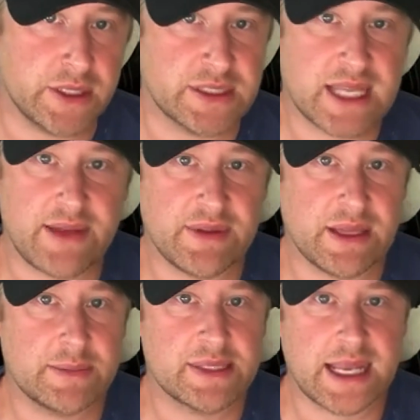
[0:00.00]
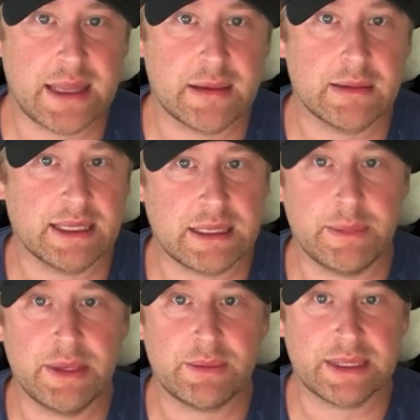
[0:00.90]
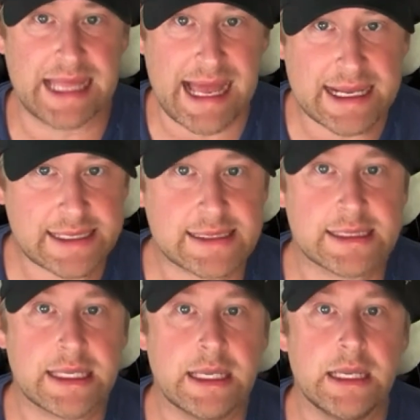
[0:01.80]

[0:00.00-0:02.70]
Just having them stand there, let them be relaxed,